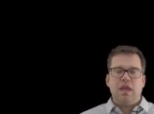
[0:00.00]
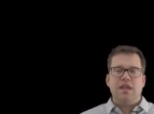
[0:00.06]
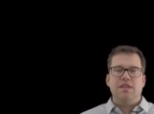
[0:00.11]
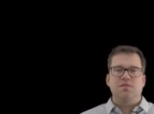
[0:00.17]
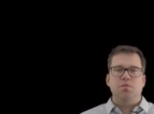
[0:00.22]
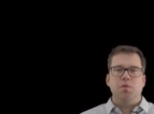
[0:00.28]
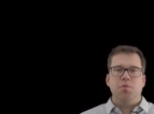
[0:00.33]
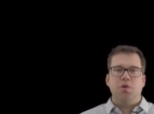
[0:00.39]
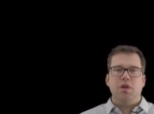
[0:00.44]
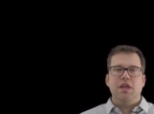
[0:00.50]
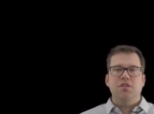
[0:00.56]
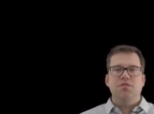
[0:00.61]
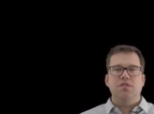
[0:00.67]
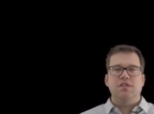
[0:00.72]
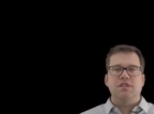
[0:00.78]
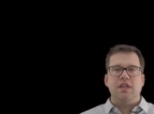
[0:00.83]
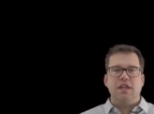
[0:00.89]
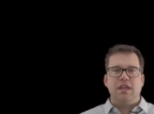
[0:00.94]
And so what we're
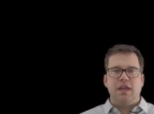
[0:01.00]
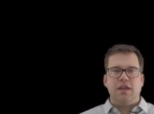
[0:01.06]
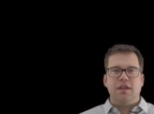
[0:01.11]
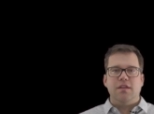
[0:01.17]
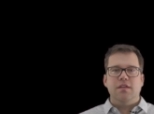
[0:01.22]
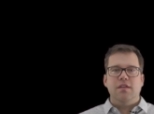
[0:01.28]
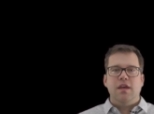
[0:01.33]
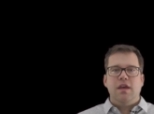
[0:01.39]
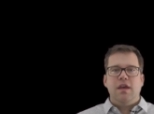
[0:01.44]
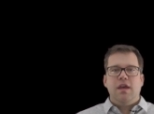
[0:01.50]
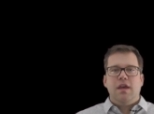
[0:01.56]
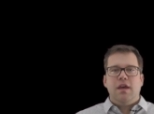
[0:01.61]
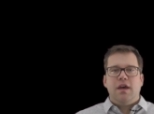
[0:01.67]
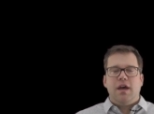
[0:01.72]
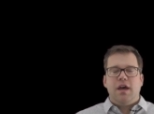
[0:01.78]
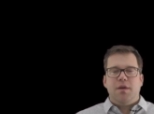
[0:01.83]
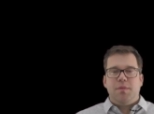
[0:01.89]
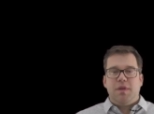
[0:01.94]
interested in,
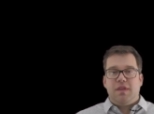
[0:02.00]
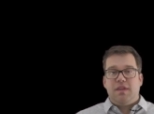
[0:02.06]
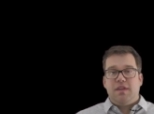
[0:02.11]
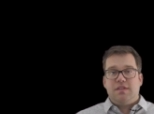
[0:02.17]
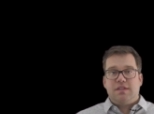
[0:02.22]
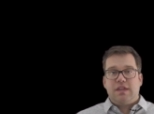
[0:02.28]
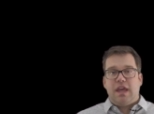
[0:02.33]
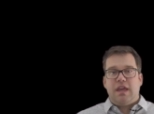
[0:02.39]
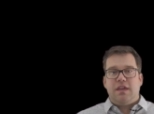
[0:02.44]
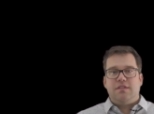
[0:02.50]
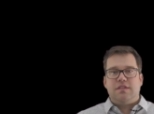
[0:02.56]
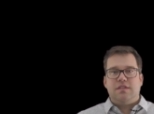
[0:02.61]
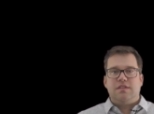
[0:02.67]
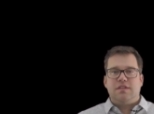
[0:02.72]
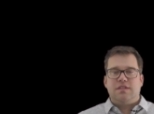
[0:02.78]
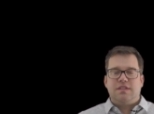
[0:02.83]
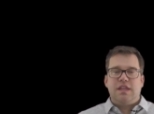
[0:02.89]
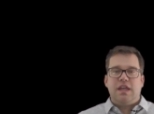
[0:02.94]
um, in this case,
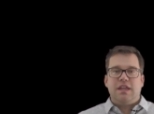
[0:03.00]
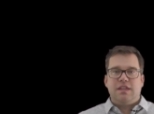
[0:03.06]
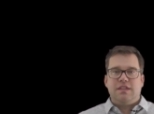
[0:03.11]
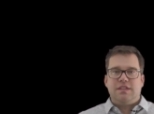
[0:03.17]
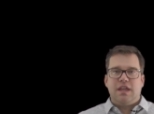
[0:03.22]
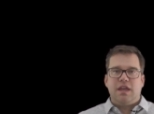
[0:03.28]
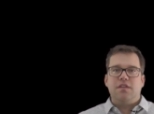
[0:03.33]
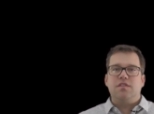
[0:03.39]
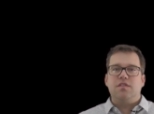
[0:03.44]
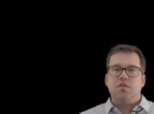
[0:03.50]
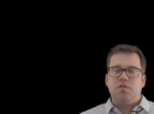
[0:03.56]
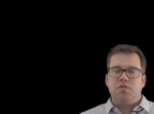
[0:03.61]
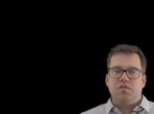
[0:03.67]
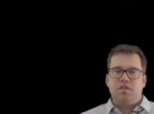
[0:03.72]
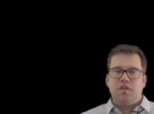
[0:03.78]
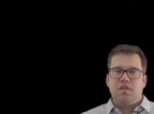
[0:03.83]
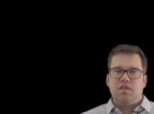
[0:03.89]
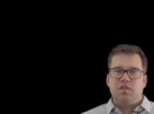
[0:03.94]
is a steady state
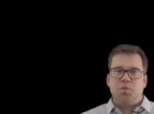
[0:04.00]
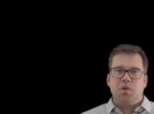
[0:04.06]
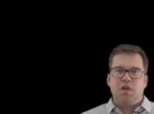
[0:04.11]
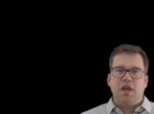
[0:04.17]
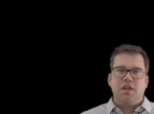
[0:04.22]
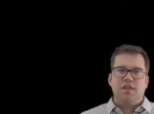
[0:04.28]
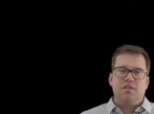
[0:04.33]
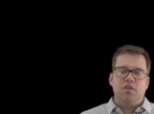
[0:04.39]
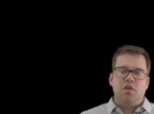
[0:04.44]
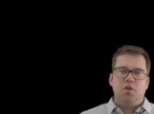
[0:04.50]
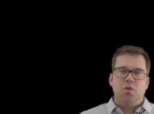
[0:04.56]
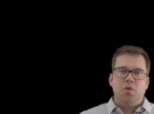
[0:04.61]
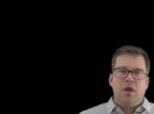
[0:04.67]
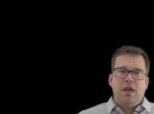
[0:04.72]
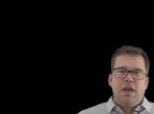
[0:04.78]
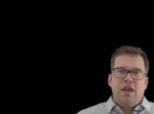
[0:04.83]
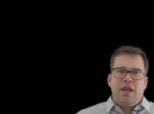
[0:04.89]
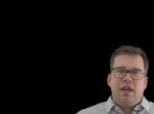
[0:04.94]
solution. So we're not
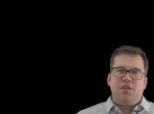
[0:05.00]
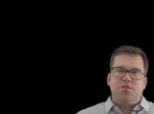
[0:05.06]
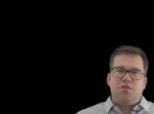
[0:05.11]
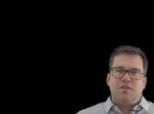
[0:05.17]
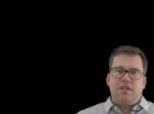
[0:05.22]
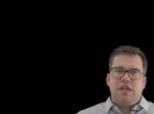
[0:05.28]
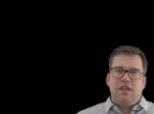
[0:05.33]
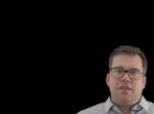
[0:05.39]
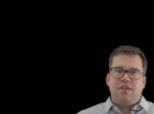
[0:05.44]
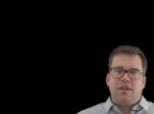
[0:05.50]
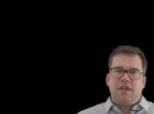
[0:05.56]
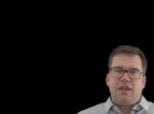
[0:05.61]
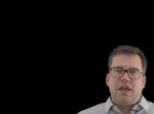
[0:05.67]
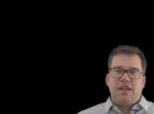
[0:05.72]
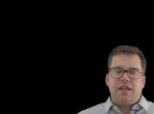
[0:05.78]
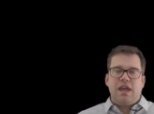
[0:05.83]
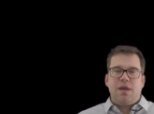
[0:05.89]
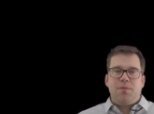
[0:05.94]
so interested in the
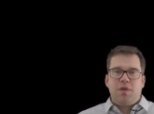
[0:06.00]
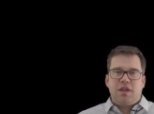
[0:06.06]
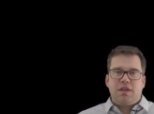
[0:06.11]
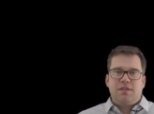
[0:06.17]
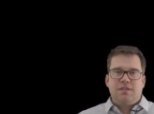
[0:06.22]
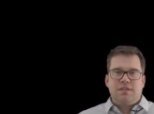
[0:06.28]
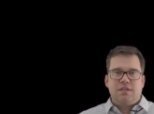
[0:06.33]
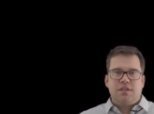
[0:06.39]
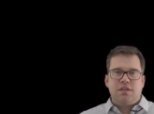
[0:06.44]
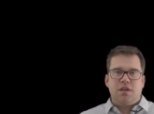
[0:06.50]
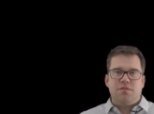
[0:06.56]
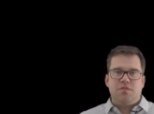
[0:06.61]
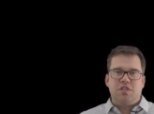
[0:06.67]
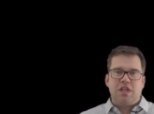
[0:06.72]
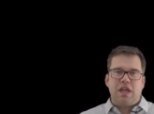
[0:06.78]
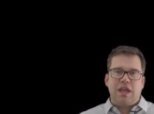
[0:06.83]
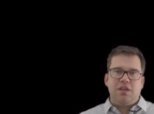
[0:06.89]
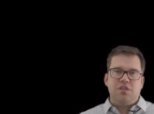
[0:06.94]
dynamics
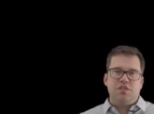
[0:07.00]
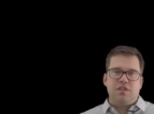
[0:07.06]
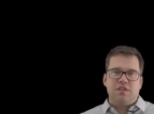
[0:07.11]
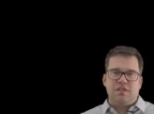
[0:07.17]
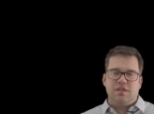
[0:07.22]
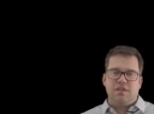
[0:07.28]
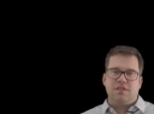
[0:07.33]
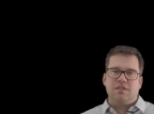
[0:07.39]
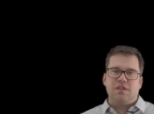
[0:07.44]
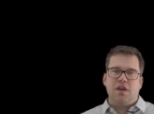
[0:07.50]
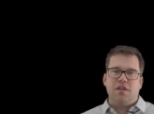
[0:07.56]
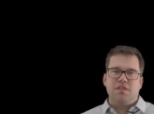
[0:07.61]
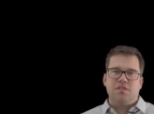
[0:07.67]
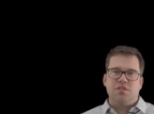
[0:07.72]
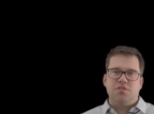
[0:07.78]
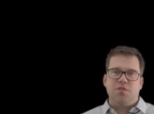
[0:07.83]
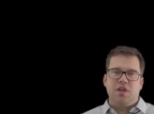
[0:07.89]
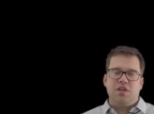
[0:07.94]
of changes in this
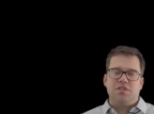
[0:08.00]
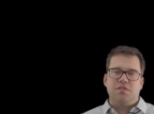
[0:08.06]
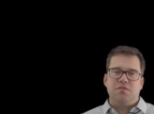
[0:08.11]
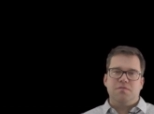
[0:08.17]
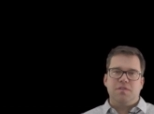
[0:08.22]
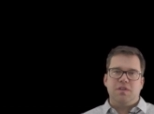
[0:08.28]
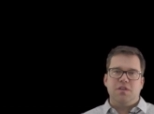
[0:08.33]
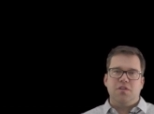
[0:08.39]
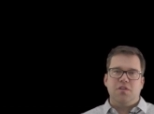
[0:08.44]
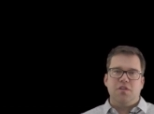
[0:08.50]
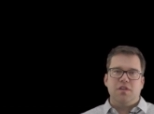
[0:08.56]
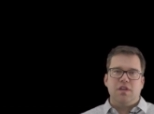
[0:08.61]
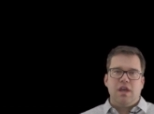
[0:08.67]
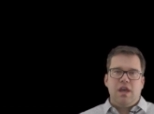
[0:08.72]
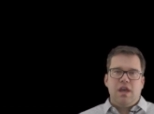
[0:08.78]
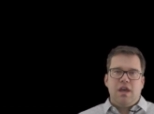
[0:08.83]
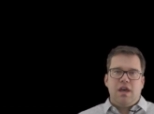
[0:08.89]
concentration field